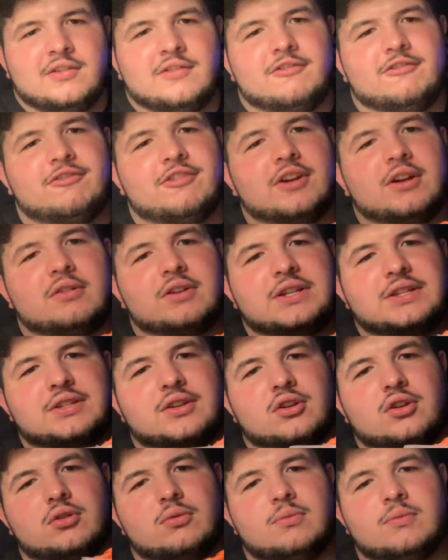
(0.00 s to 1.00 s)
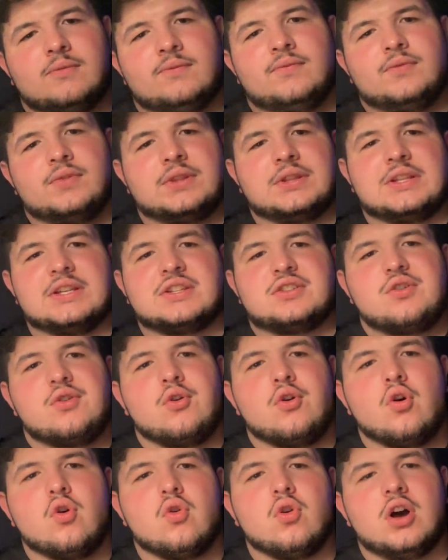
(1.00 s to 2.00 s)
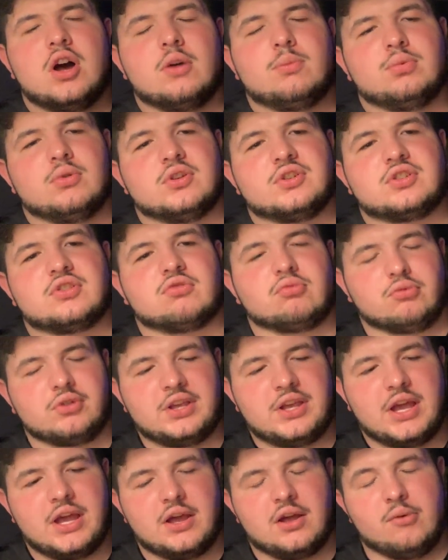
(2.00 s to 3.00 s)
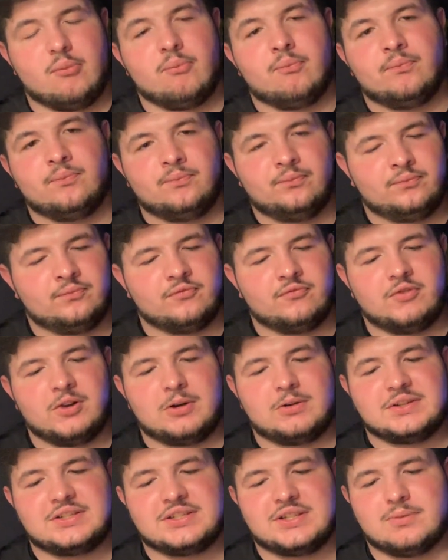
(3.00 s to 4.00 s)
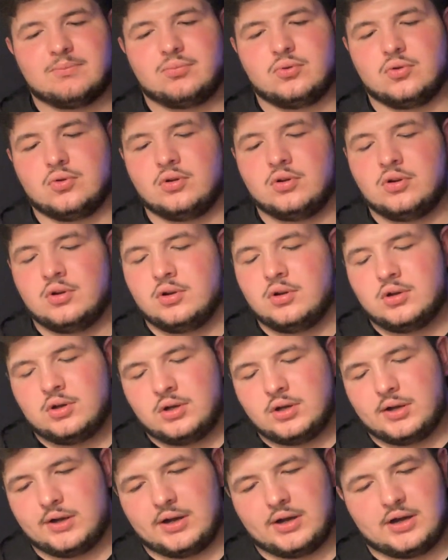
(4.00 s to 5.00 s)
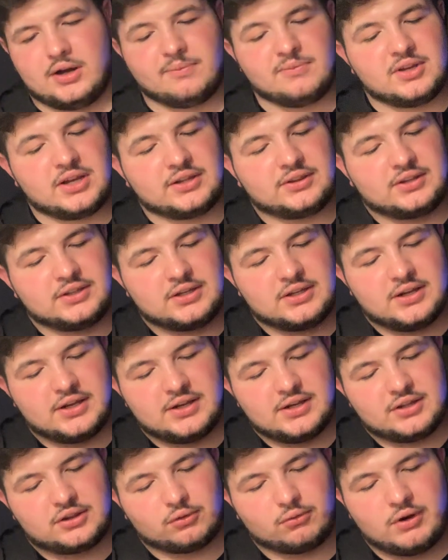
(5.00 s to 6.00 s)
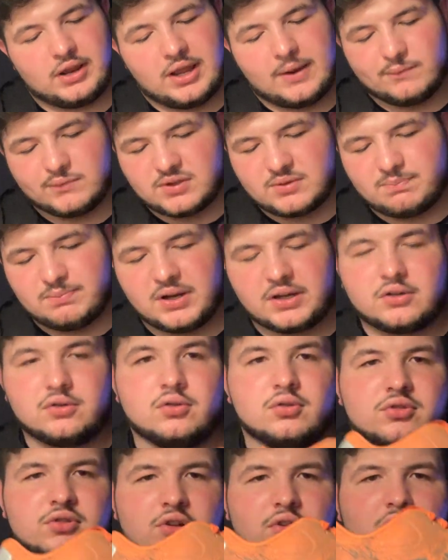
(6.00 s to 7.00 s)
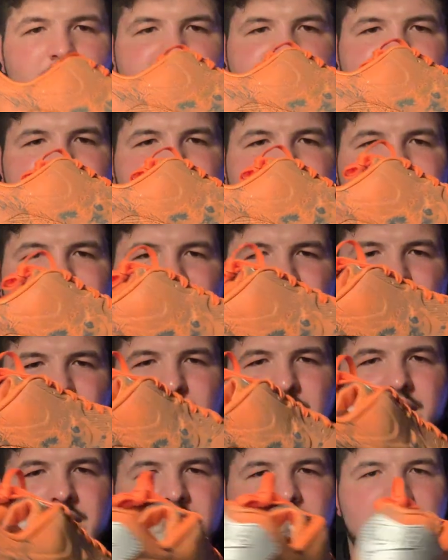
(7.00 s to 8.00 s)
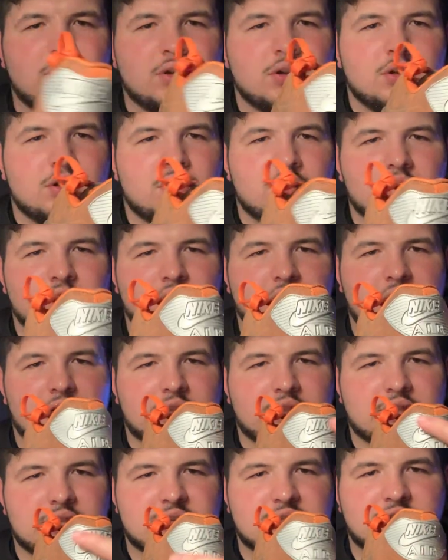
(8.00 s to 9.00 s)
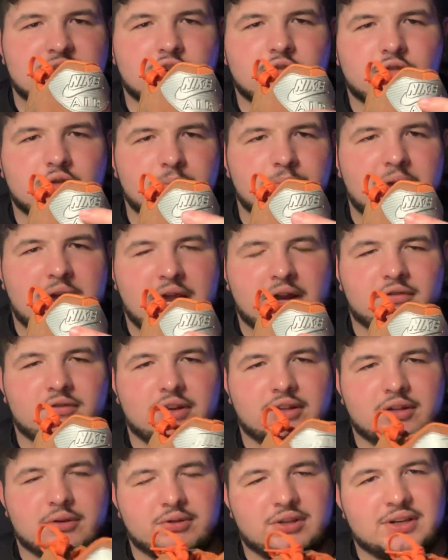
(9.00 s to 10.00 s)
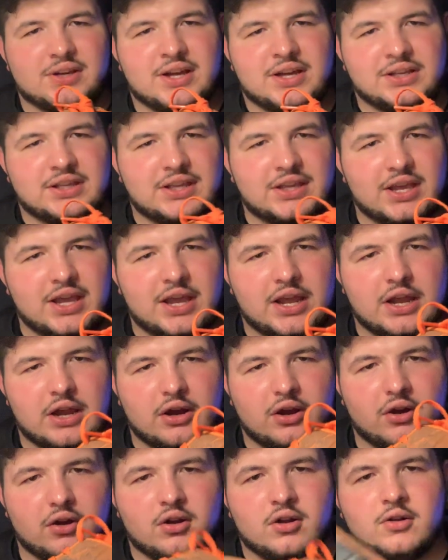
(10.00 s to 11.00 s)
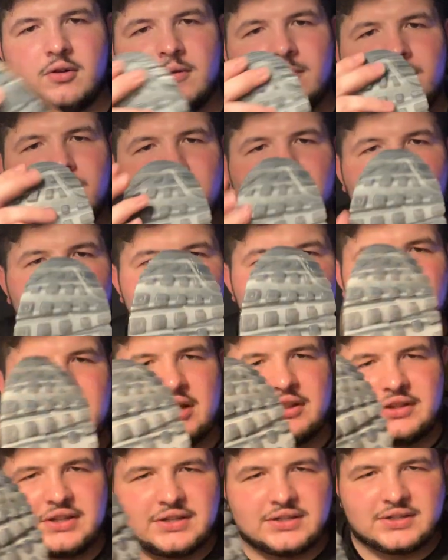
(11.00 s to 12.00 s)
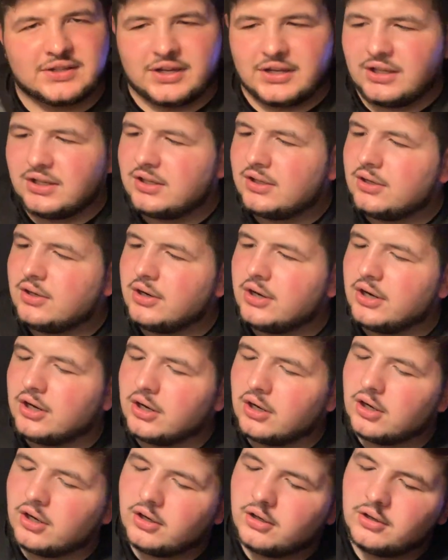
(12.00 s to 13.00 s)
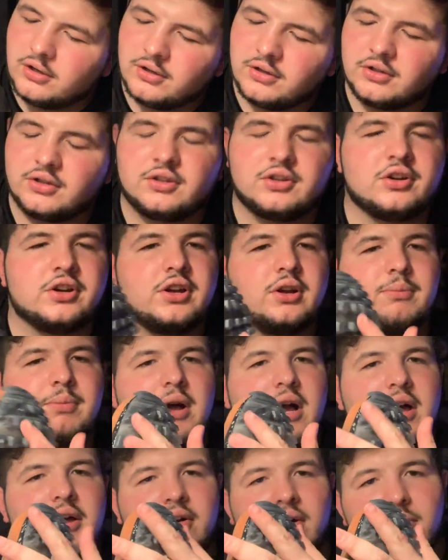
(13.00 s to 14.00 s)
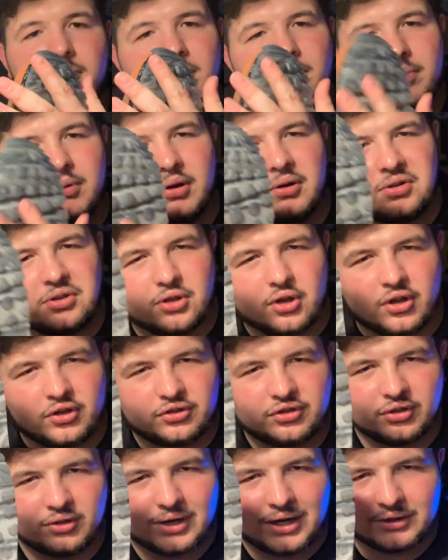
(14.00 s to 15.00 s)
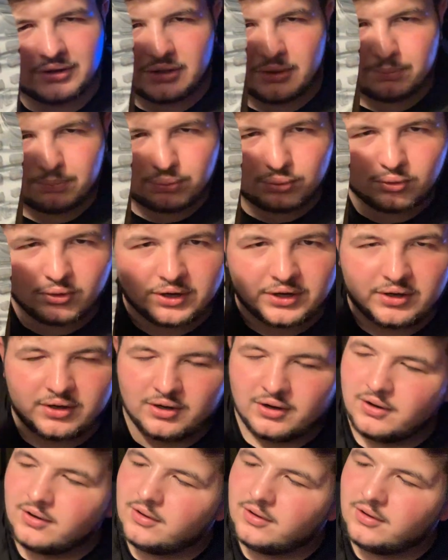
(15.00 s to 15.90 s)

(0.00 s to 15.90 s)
very dope. This whole upper is 3M, very simple. Um, you got the 3M speckles along the midsole, you got the silver back right there with the Nike Air. And you got these like clear clear bottom, but you also got the print